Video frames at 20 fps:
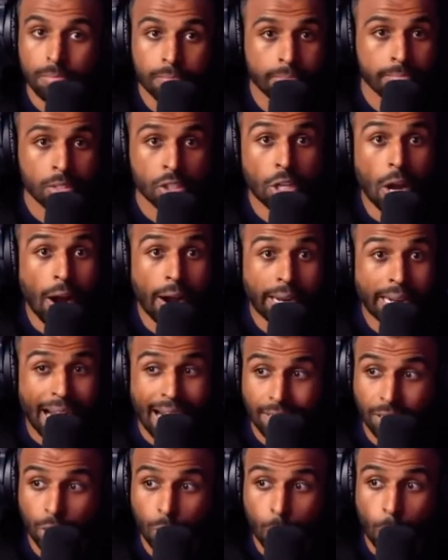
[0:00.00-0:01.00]
Sorry,
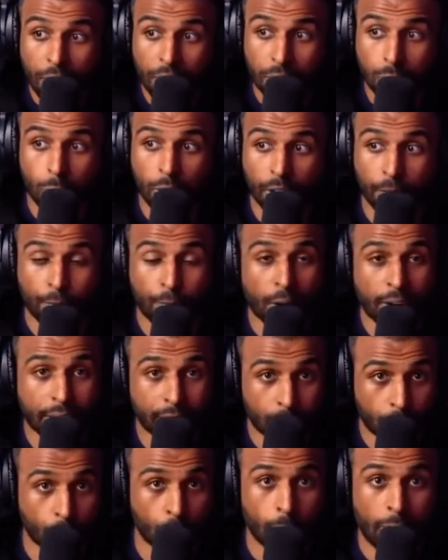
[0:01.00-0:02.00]
guys, it's 2020
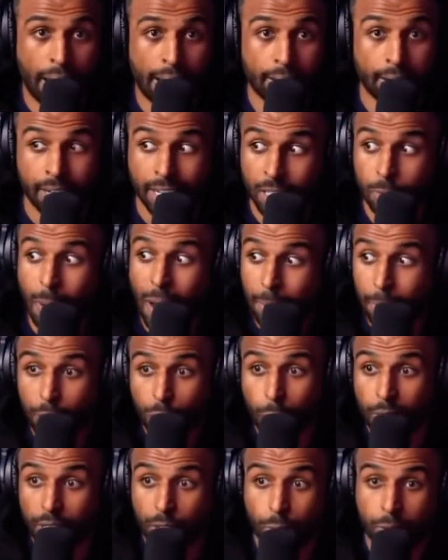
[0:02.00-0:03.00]
fucking two, man. It's about to be
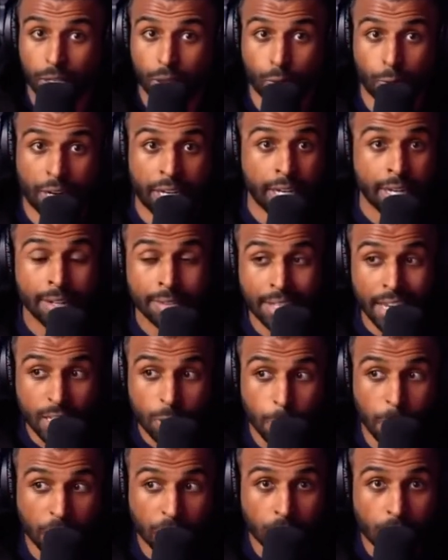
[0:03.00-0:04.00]
2023. These
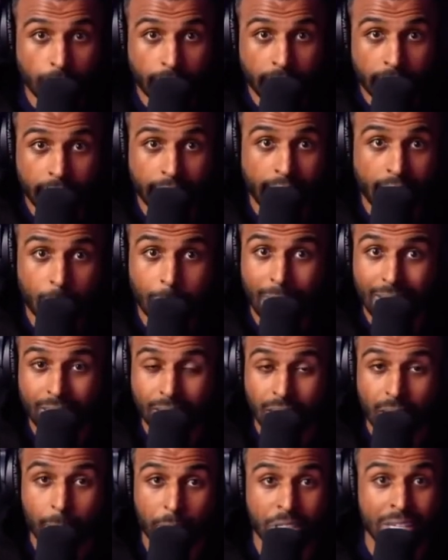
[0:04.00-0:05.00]
bitches are getting hit up by
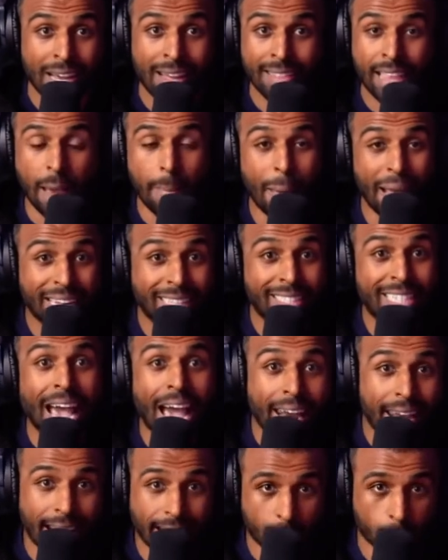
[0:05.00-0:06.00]
celebrities that make
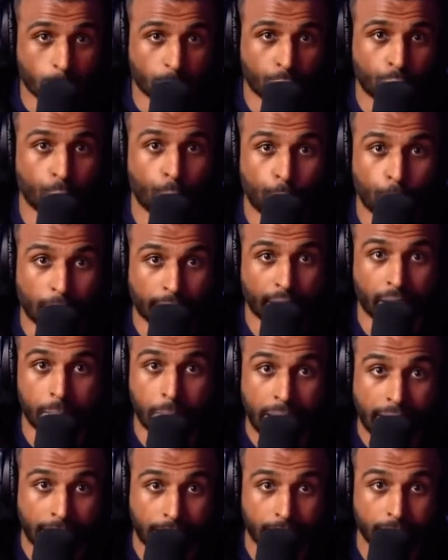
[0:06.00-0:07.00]
10x what you fucking
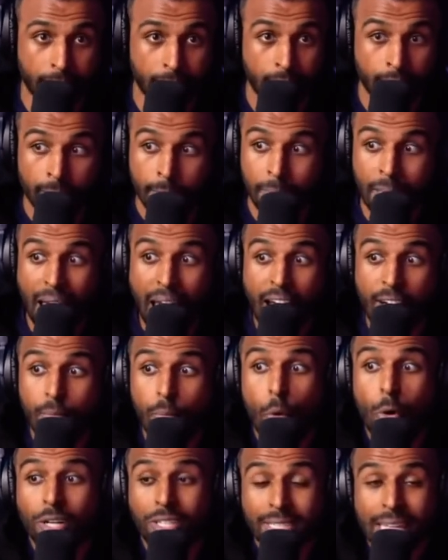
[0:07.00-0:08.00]
make, that have
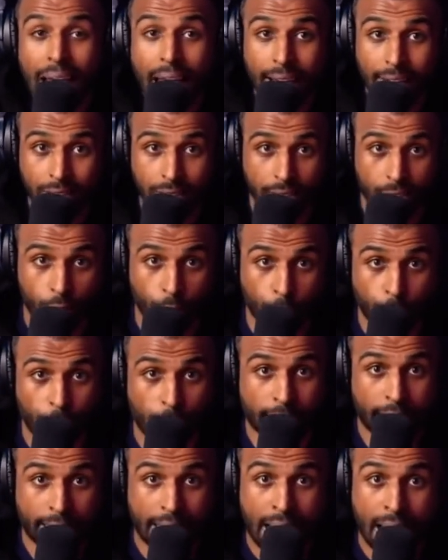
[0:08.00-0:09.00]
more status than you
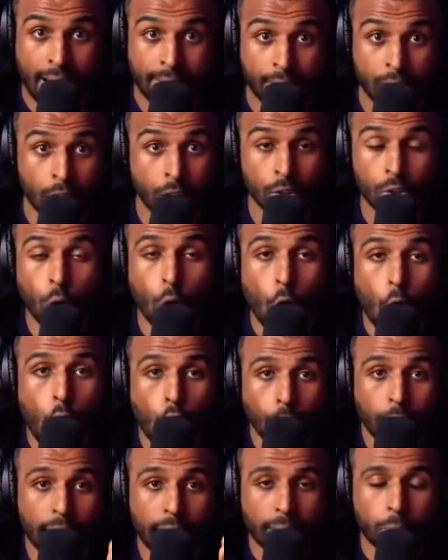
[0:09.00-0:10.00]
fucking have. The
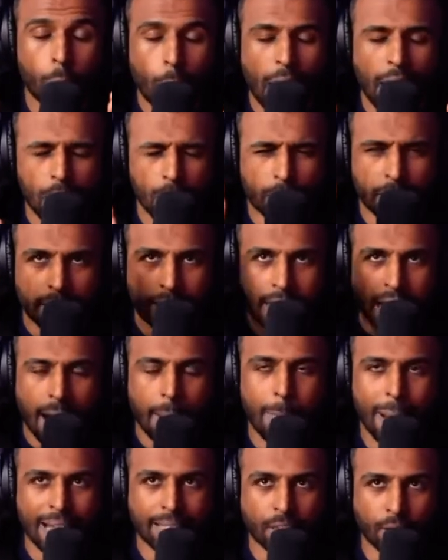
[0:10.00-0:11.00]
only way you can
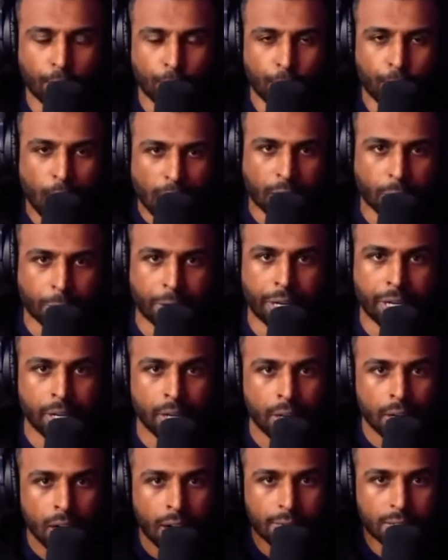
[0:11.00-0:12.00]
combat the fuckery
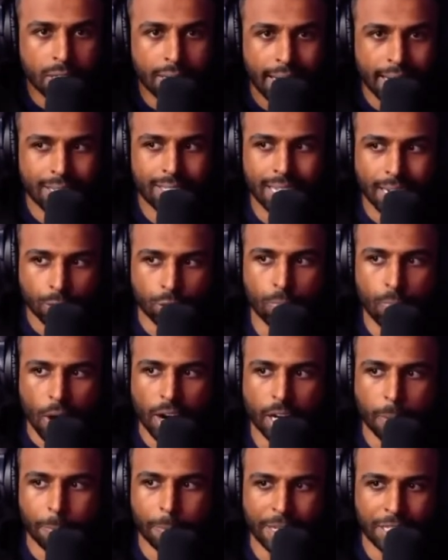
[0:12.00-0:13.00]
of today's sexual
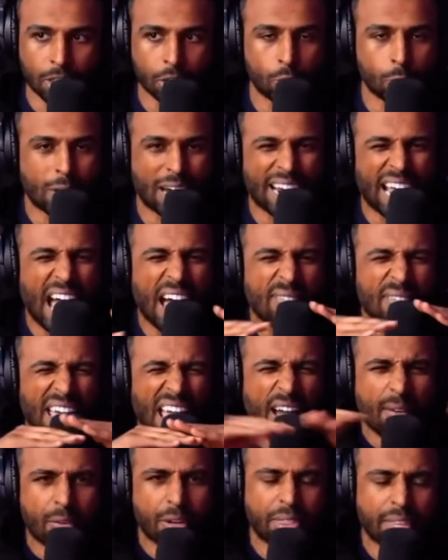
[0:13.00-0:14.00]
marketplace is you got to have
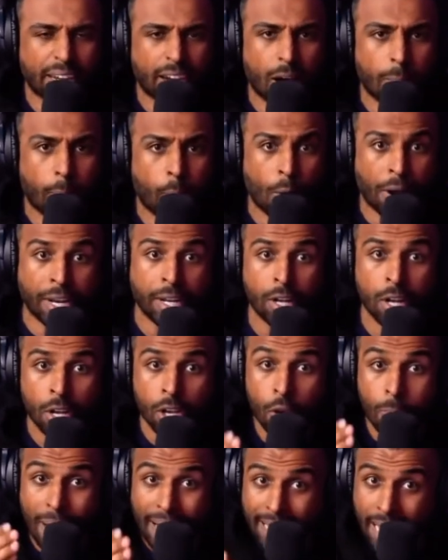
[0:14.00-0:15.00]
everything on point.
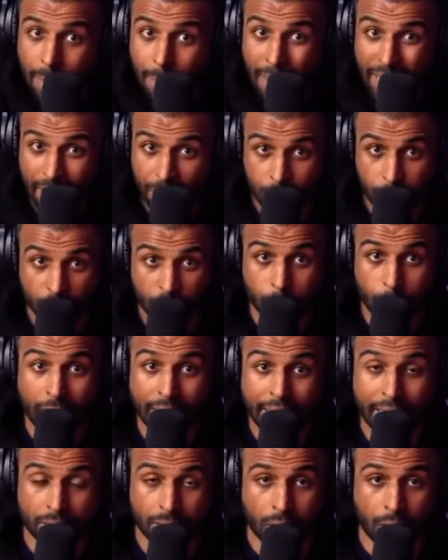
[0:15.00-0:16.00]
You might not make as much
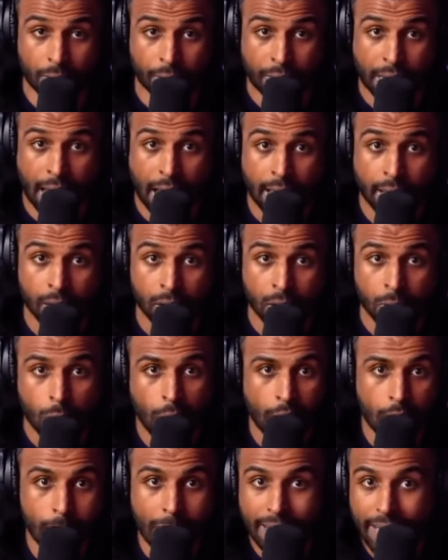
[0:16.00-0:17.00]
money as the other guy,
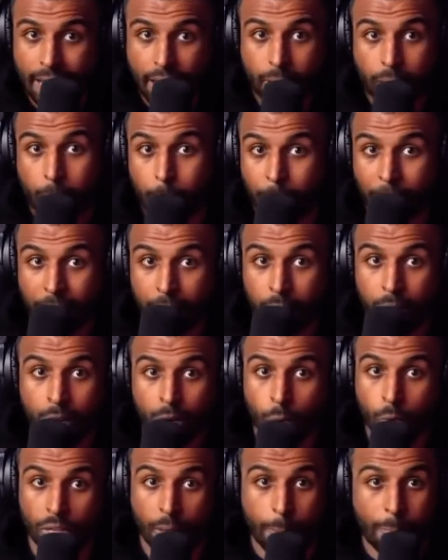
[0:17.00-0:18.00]
right? You might not compete
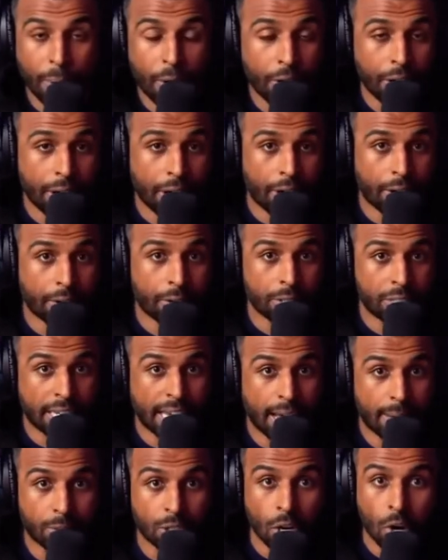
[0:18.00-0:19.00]
with a billionaire in her
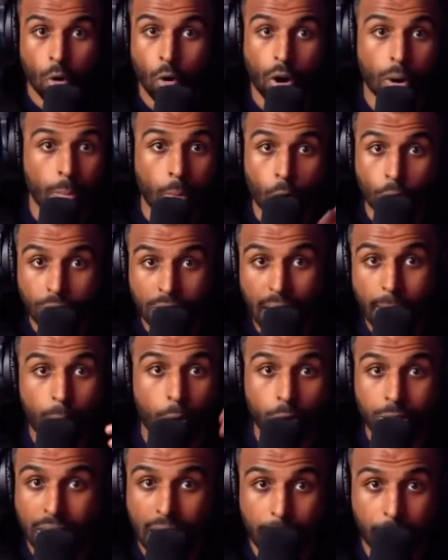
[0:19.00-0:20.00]
DMs or a multi
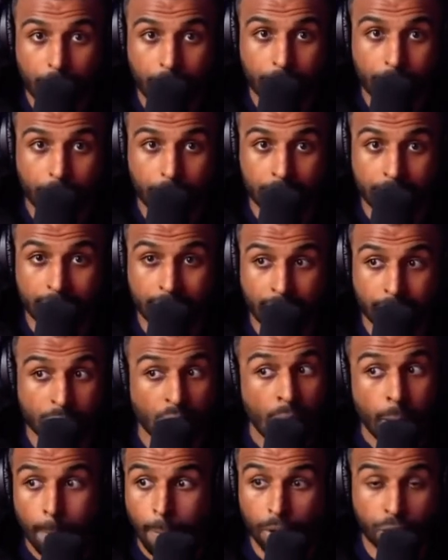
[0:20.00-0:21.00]
multi millionaire in her DMs,
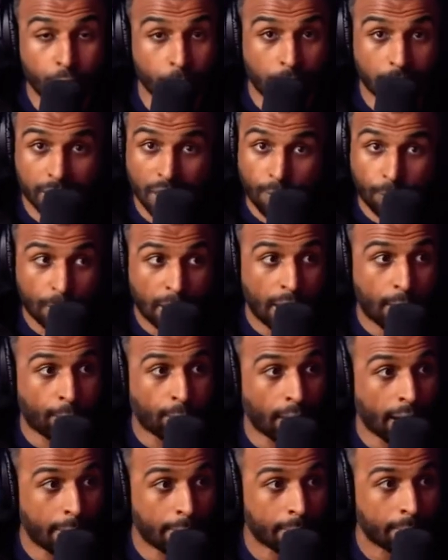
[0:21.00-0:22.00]
but you could definitely have
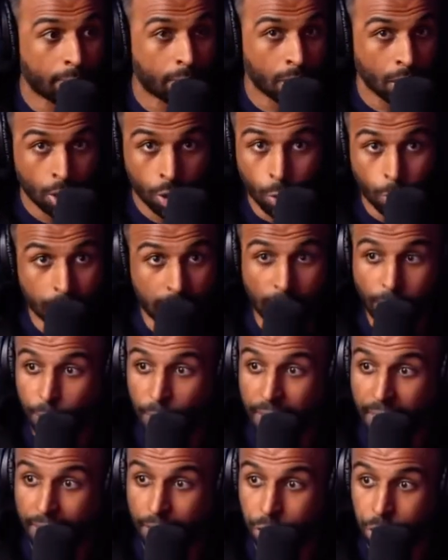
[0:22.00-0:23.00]
frame. You could
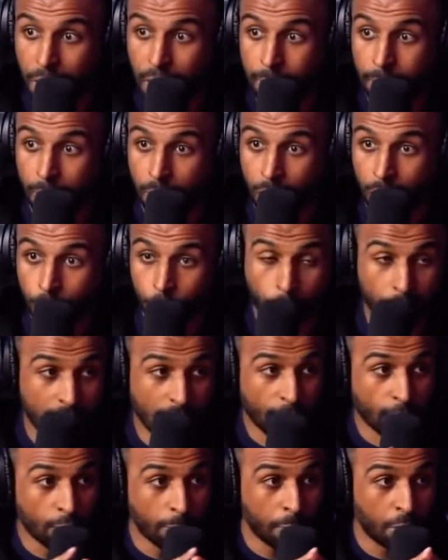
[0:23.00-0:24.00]
definitely get in shape. You could
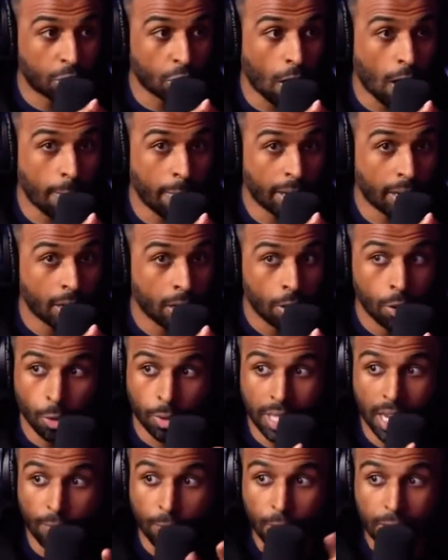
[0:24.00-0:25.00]
definitely be charming. You
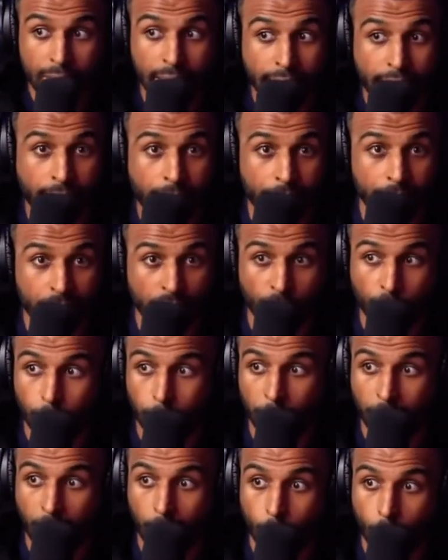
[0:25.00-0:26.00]
could definitely take care of yourself and
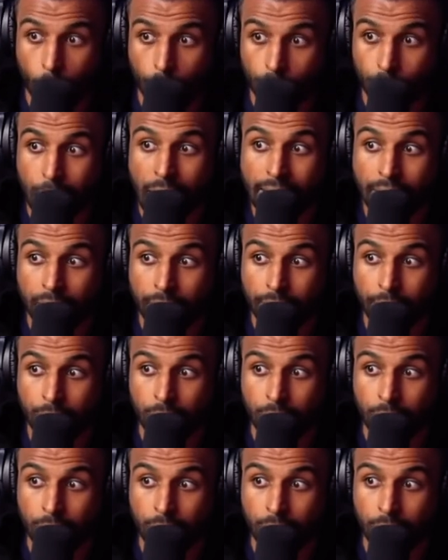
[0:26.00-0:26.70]
become more attractive